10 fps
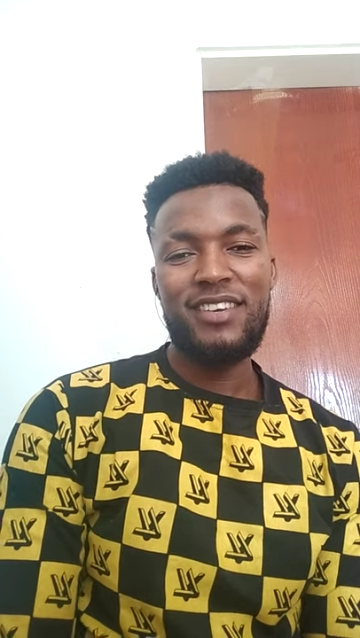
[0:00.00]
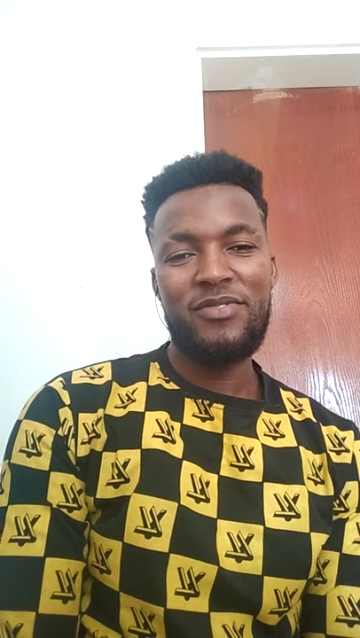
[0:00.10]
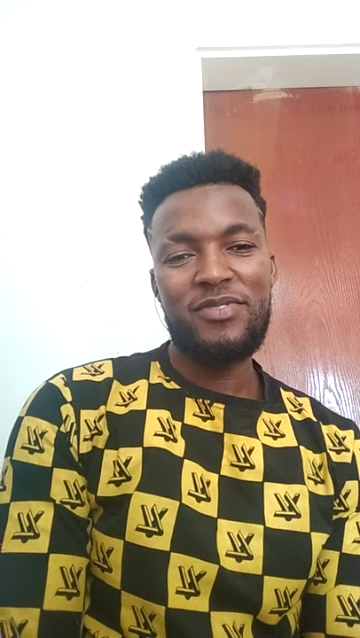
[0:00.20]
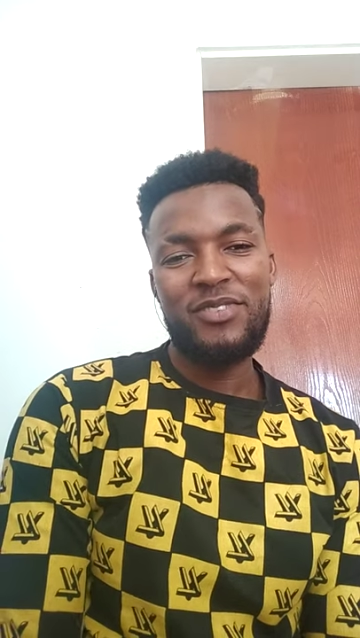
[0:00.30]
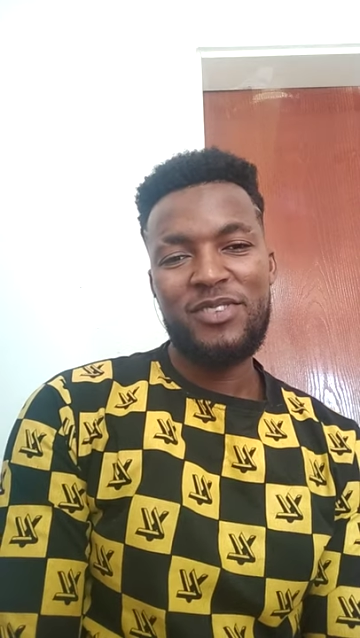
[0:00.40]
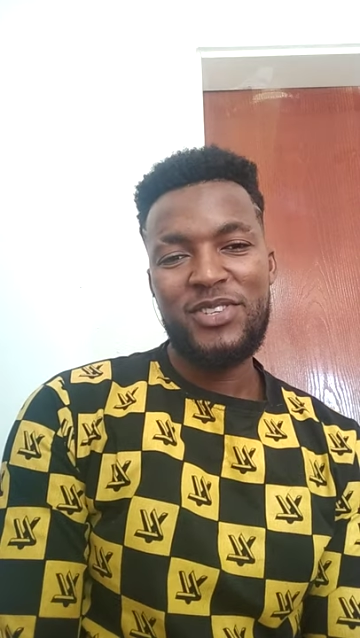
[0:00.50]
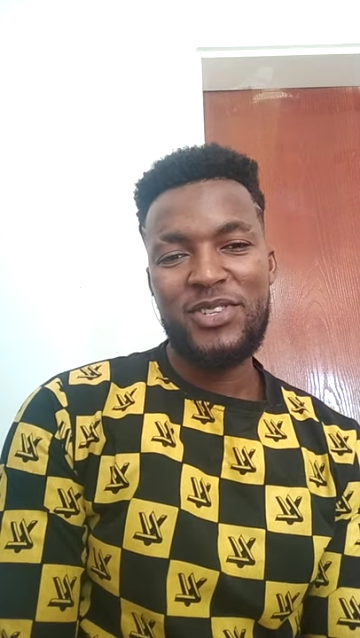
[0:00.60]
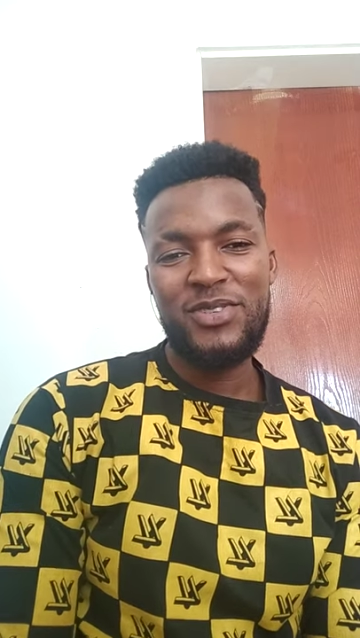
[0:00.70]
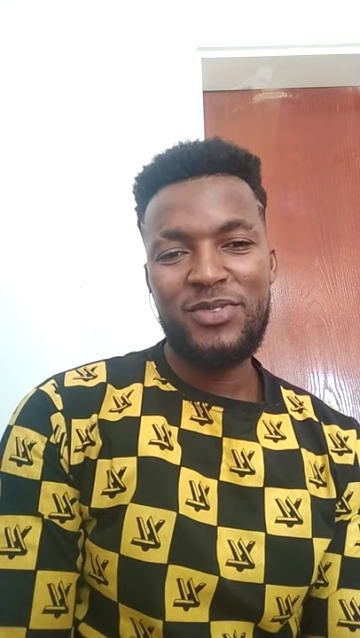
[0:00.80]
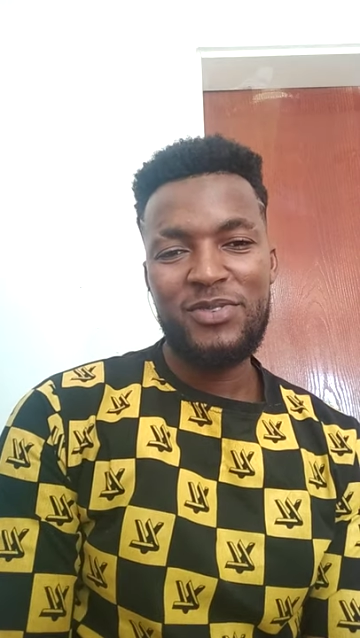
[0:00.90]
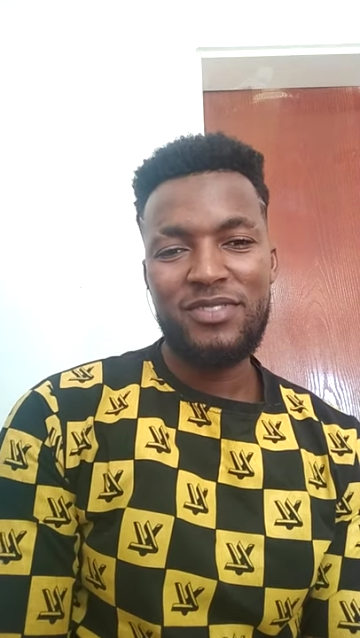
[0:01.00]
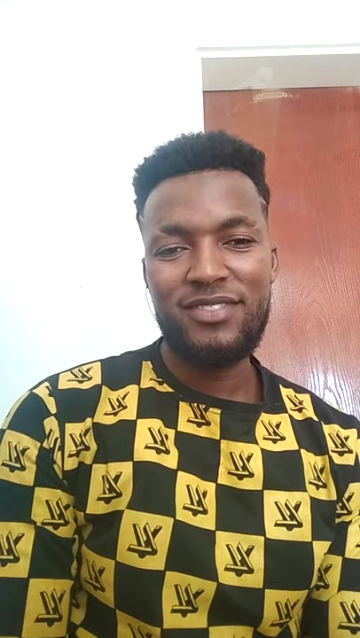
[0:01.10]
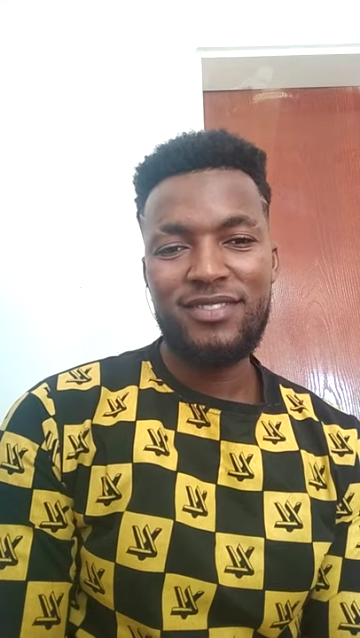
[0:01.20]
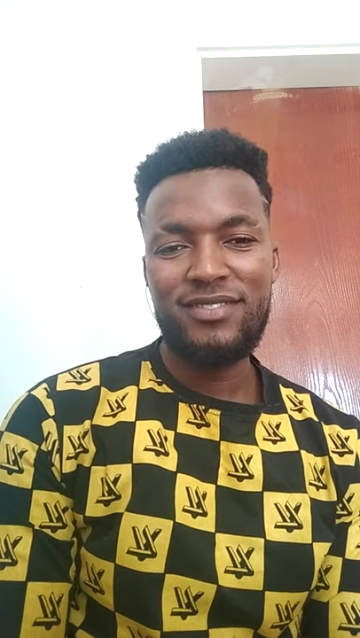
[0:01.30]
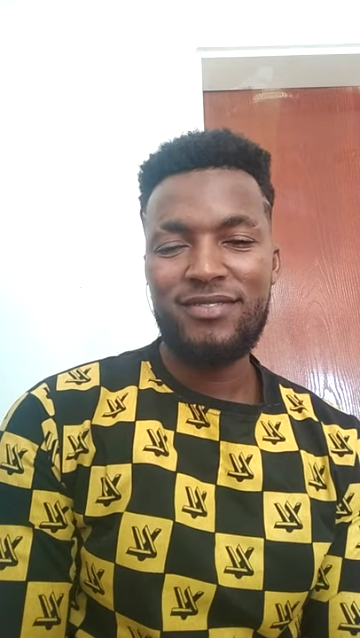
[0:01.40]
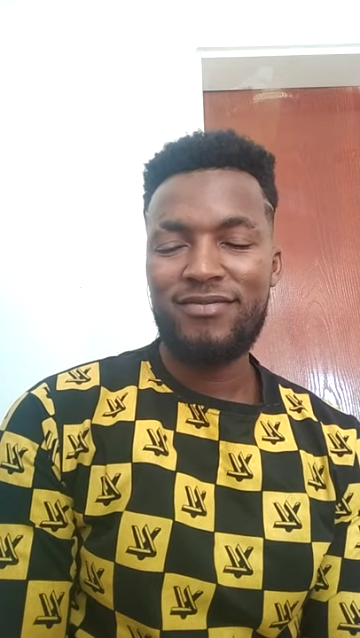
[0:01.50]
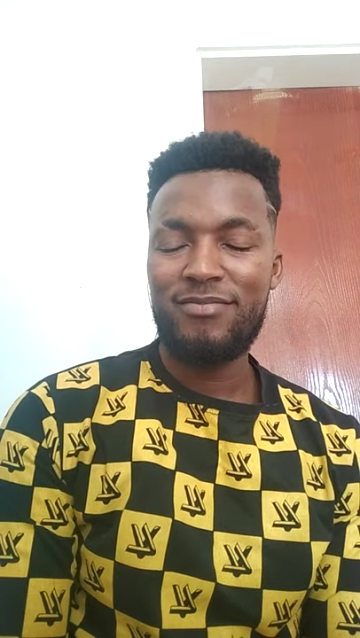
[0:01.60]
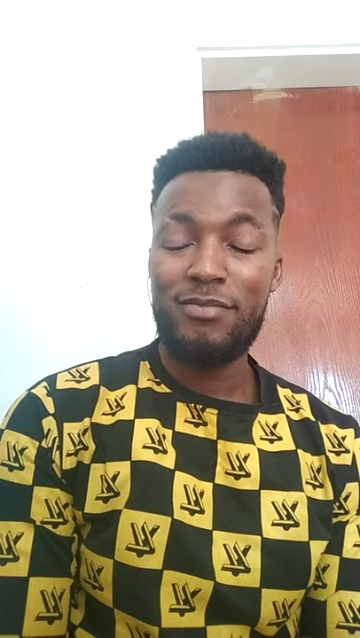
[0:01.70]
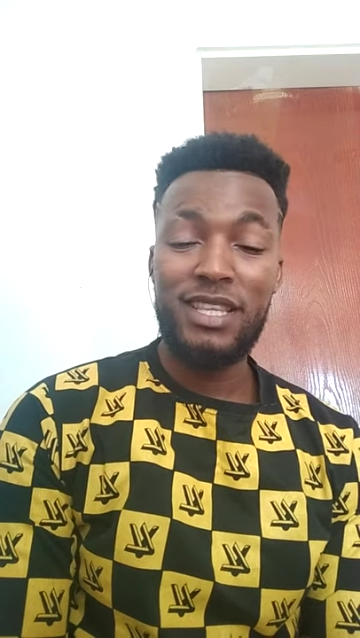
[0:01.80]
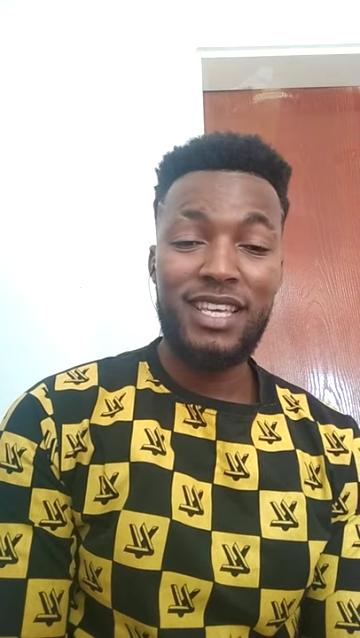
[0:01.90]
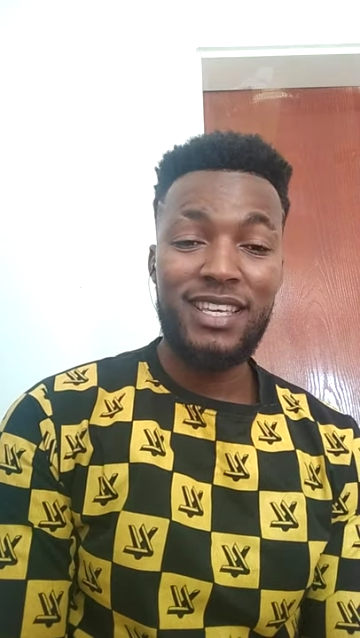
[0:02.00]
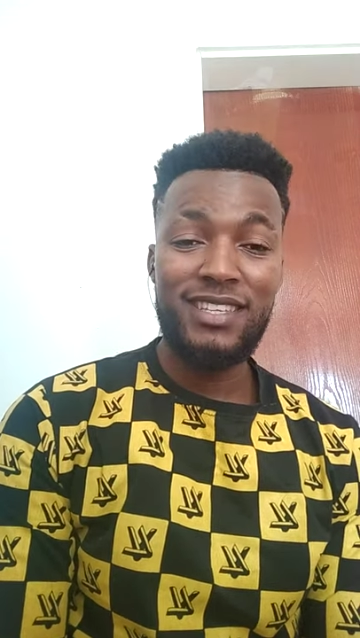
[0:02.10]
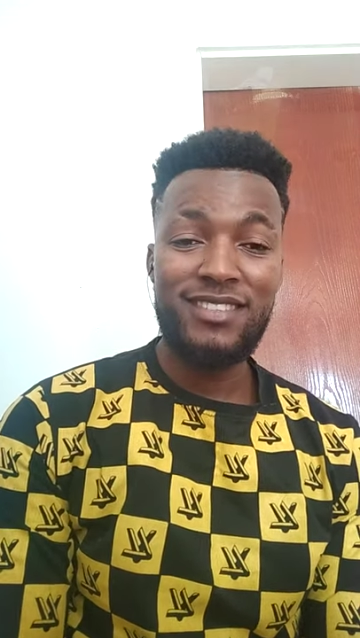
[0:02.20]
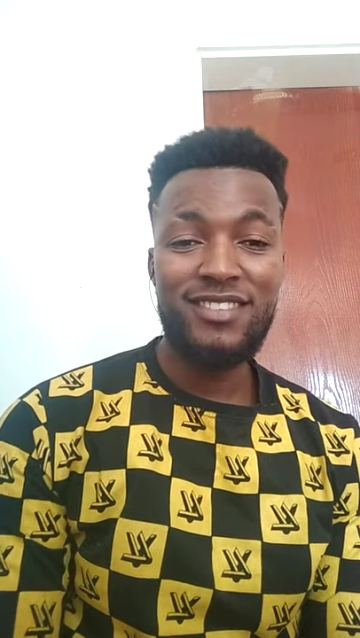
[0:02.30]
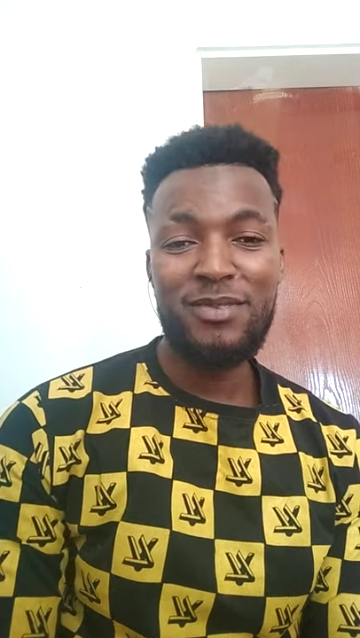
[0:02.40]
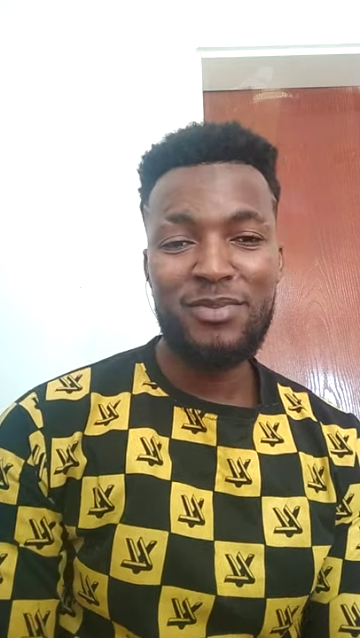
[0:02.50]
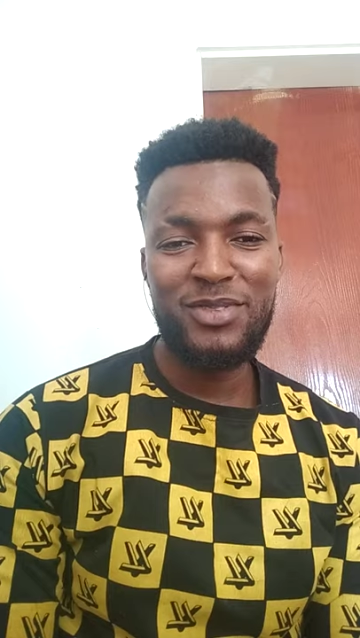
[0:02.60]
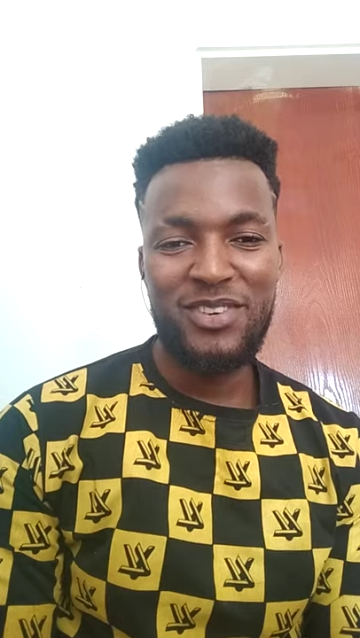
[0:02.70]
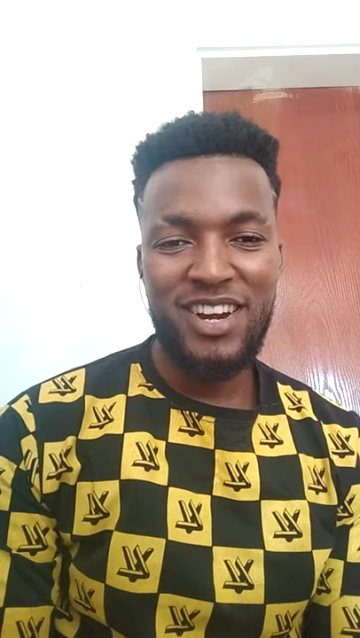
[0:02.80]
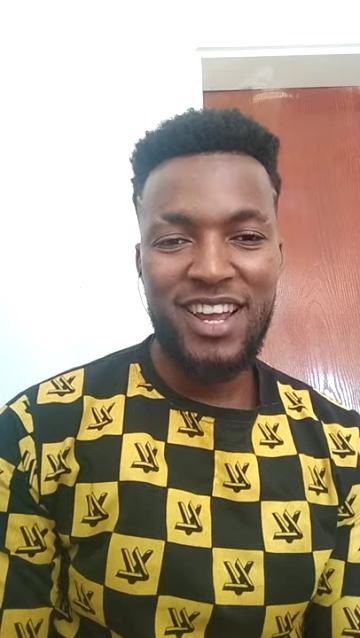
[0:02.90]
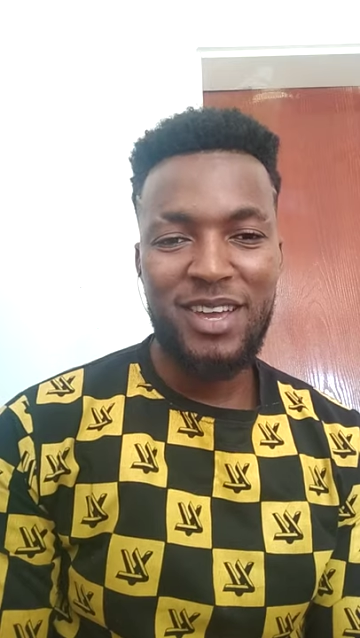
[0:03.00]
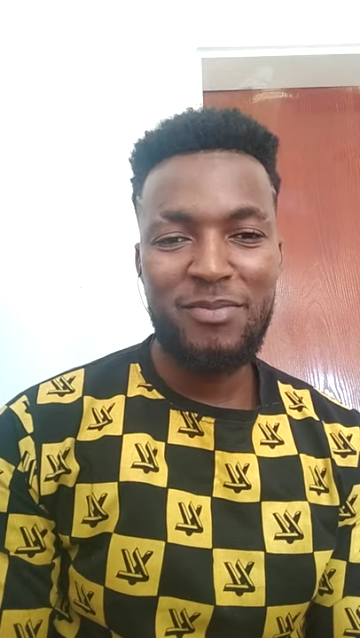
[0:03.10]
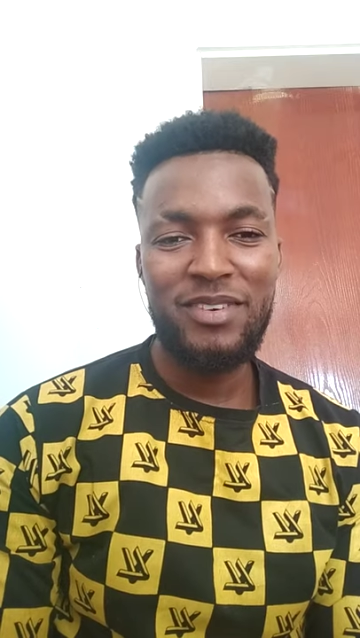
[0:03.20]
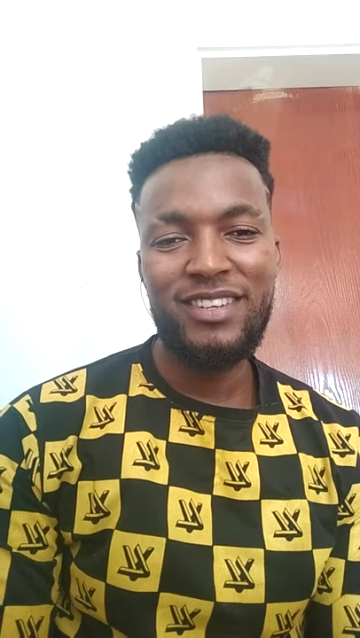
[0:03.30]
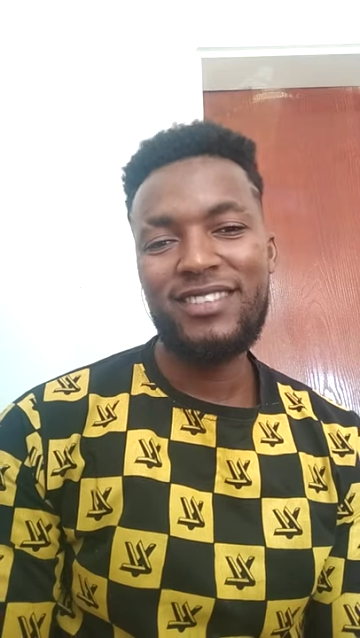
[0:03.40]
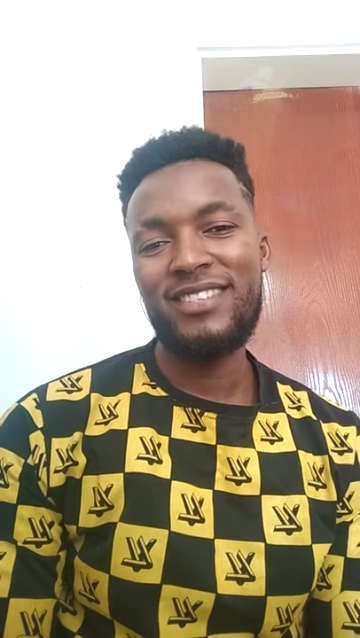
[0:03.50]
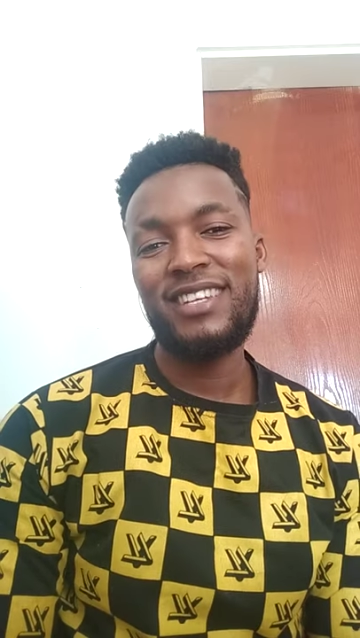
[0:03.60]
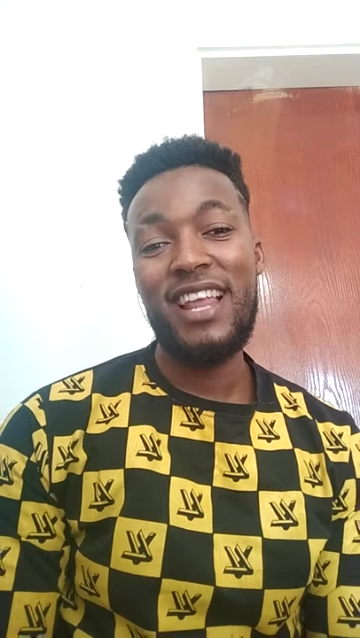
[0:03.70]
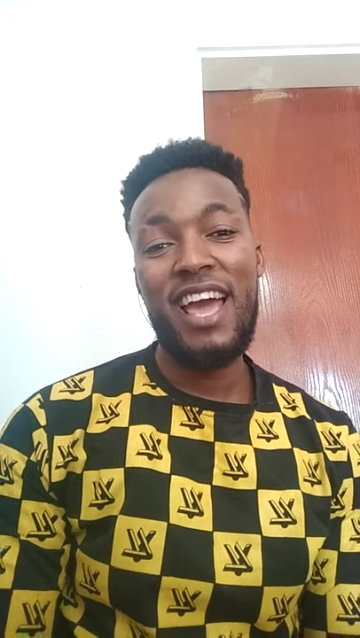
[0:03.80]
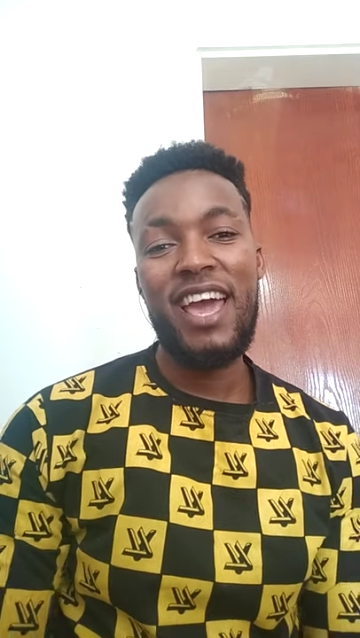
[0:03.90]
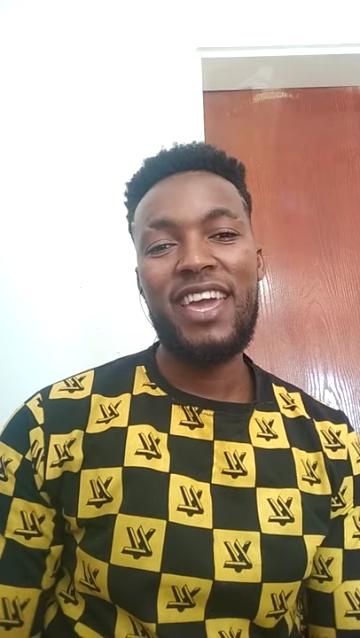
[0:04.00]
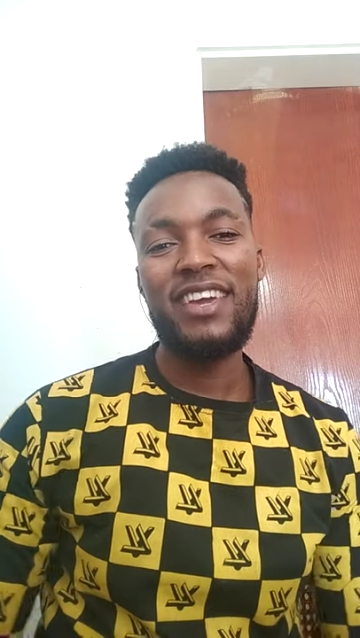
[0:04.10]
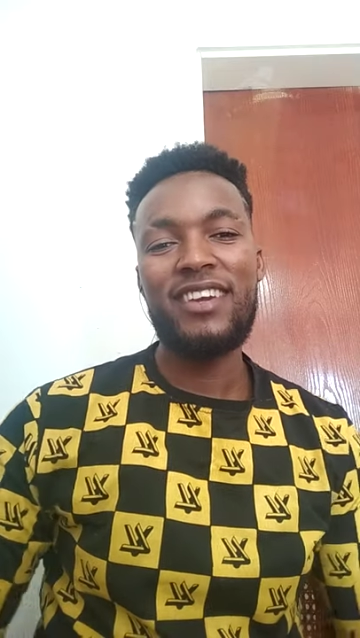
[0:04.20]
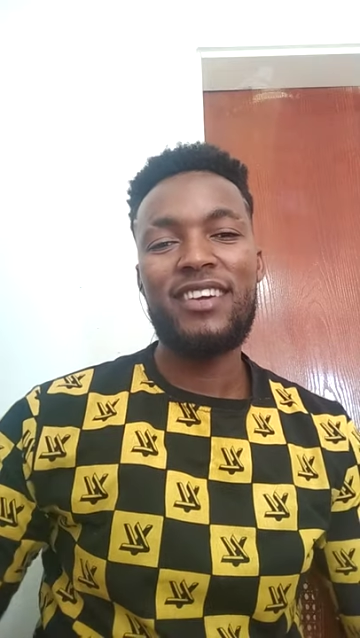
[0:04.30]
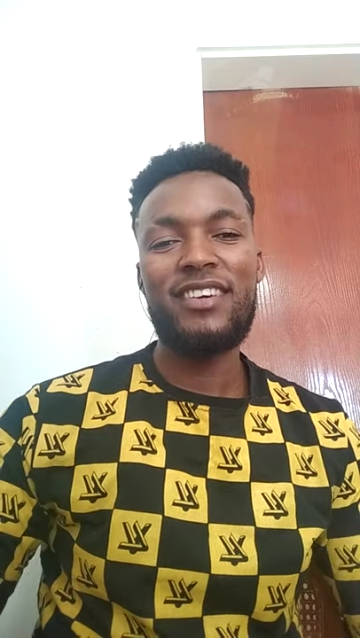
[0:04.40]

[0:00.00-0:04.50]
if you're new, please subscribe and like,